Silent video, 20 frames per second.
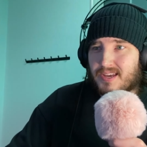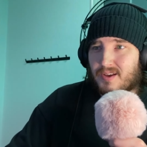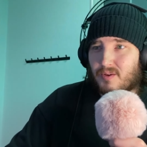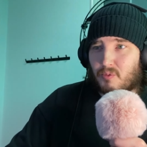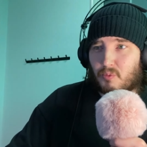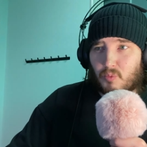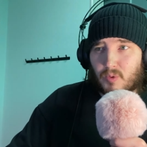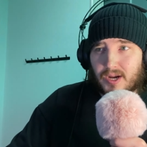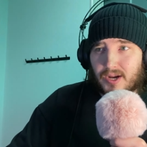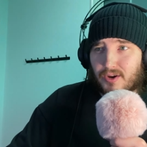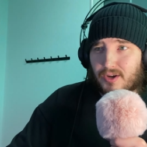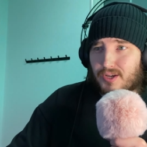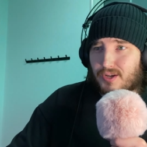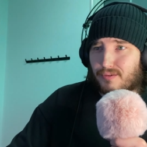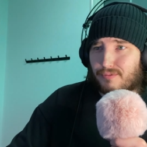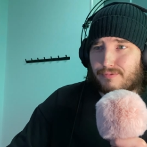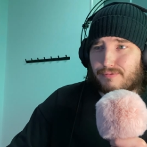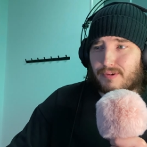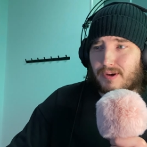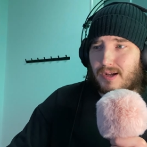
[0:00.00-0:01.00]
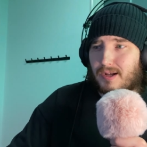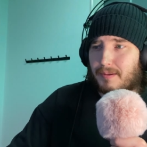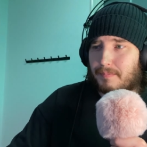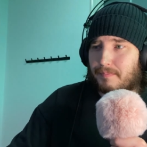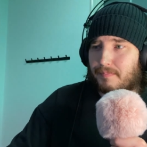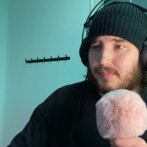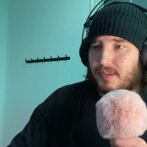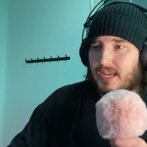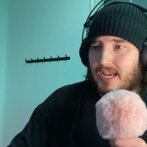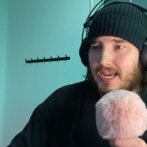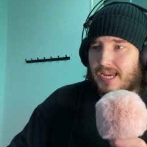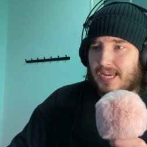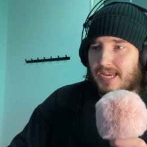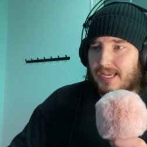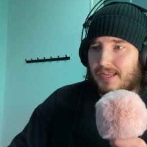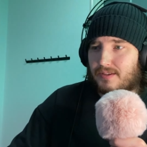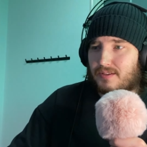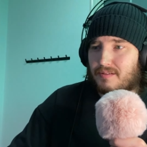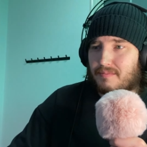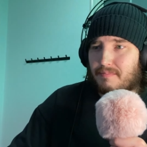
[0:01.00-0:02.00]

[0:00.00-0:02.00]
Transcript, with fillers: where you're from, and